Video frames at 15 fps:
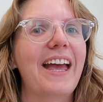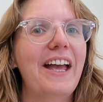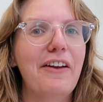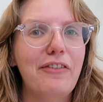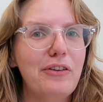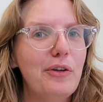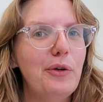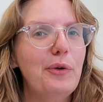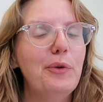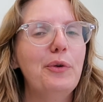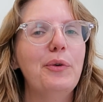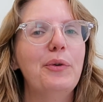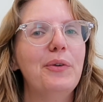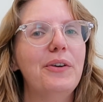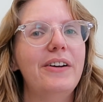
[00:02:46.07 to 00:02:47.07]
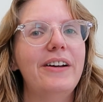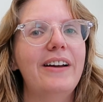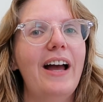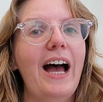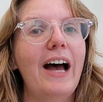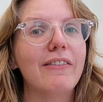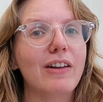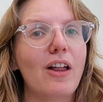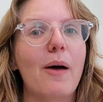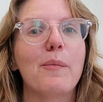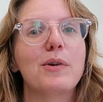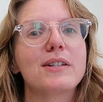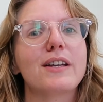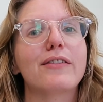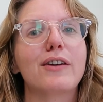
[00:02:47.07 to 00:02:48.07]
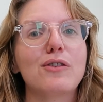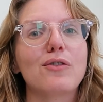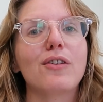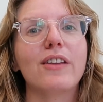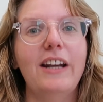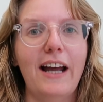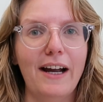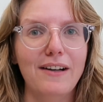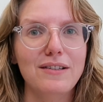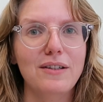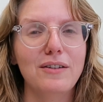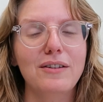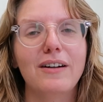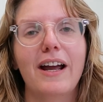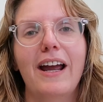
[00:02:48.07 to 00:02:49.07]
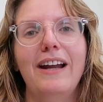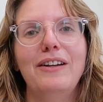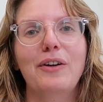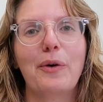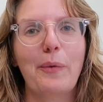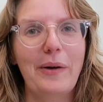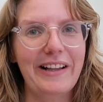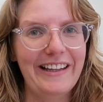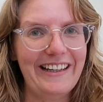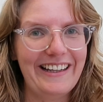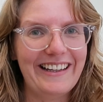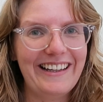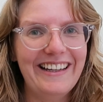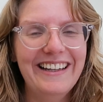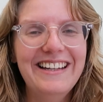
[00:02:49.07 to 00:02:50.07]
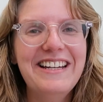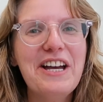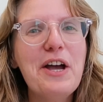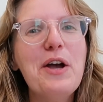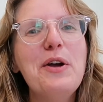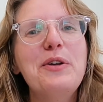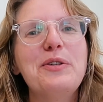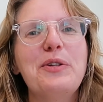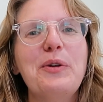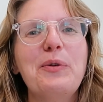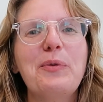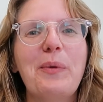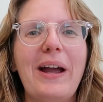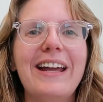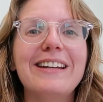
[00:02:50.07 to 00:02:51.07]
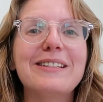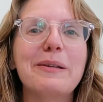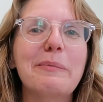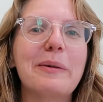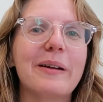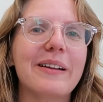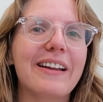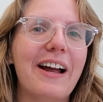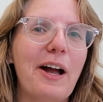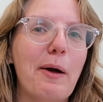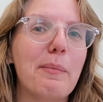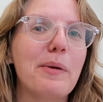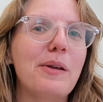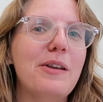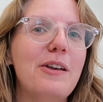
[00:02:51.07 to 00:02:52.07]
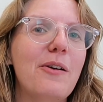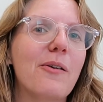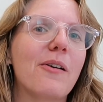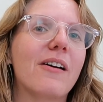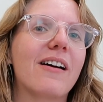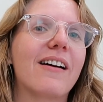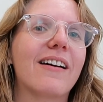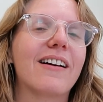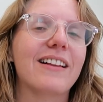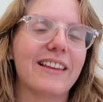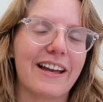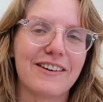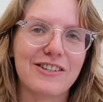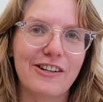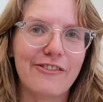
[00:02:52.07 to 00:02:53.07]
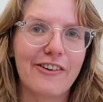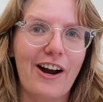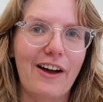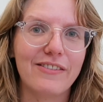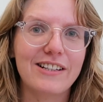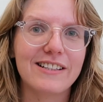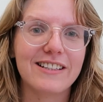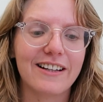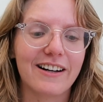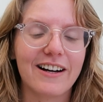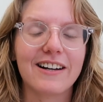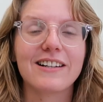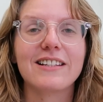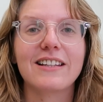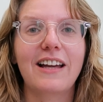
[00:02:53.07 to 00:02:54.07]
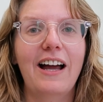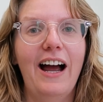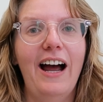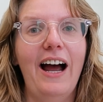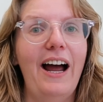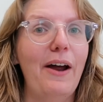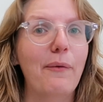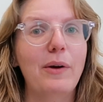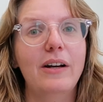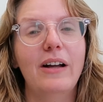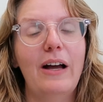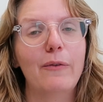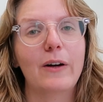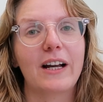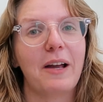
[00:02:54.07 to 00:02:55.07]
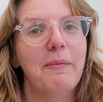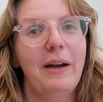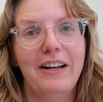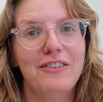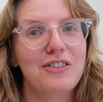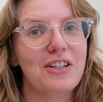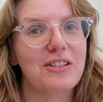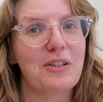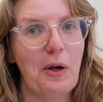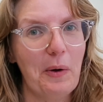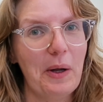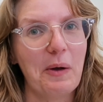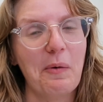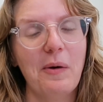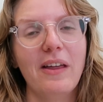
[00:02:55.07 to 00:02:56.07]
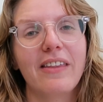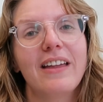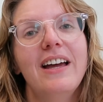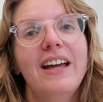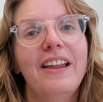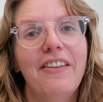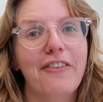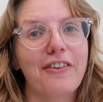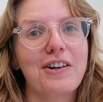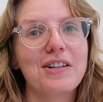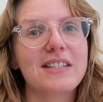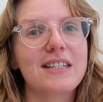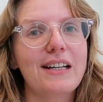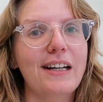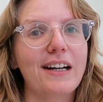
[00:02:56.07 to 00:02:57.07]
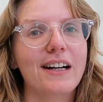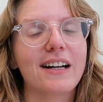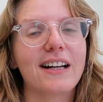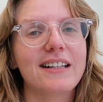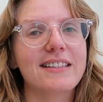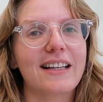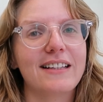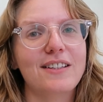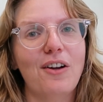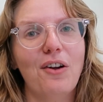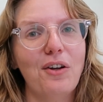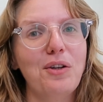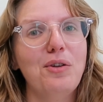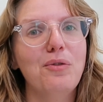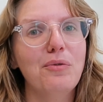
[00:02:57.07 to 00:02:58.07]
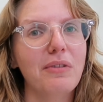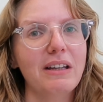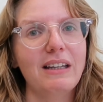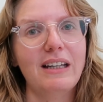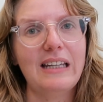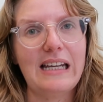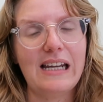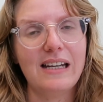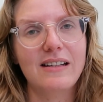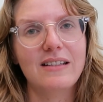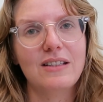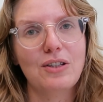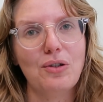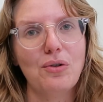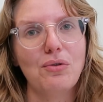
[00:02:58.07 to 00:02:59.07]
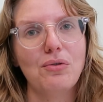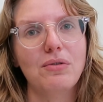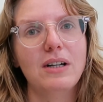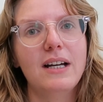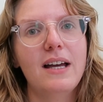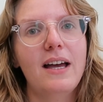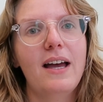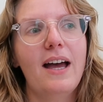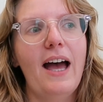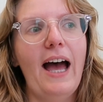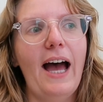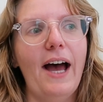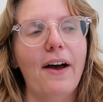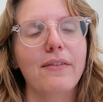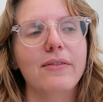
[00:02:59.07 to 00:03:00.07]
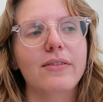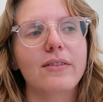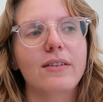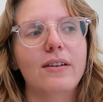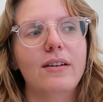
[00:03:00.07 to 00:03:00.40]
if you have a lot more self-control than I do and you're willing to wait to build up your collection of crafty stickers, I would recommend just going with the first tier, because that's all you really need to have